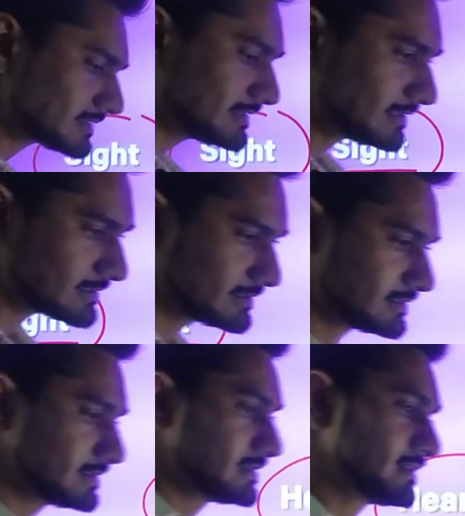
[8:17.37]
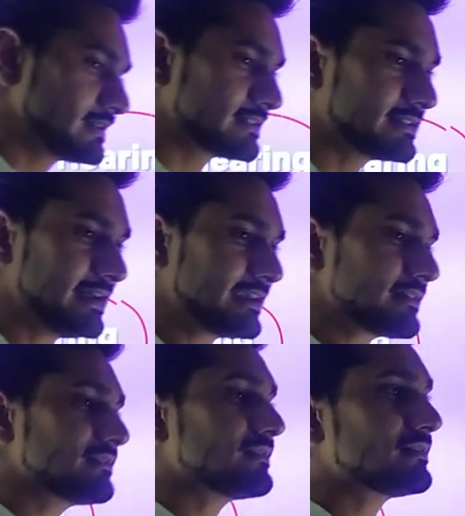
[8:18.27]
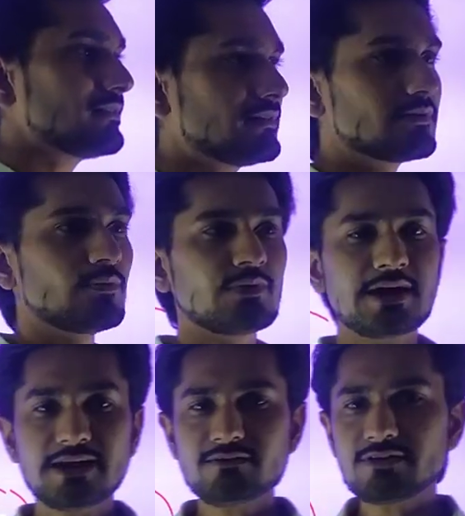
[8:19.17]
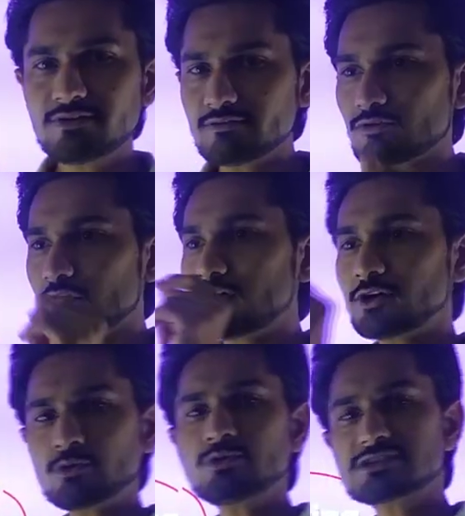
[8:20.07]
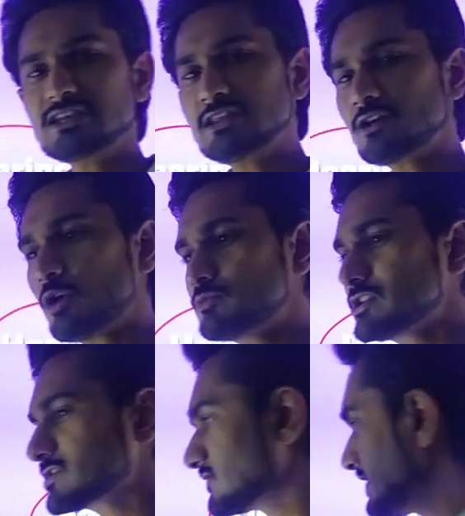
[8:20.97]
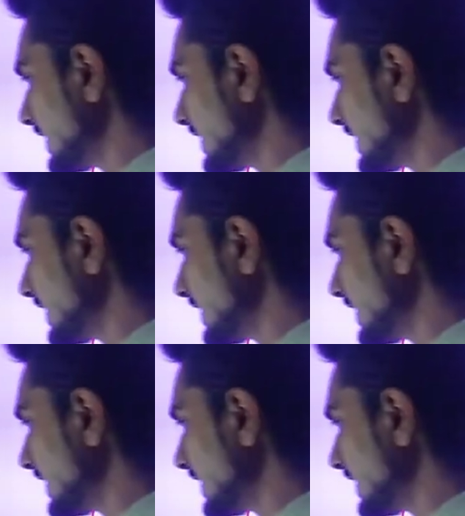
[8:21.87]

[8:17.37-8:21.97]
thing, that whenever we want to see the objects, we are